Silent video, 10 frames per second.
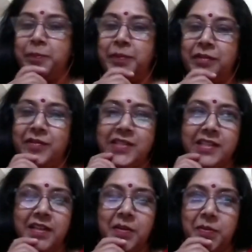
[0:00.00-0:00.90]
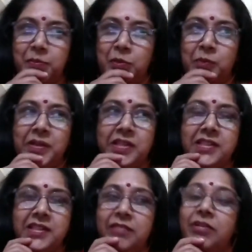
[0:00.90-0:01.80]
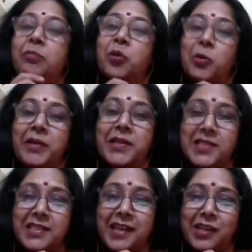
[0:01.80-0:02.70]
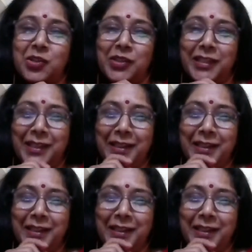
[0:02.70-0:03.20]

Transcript: Pivotal moment. There were moments actually.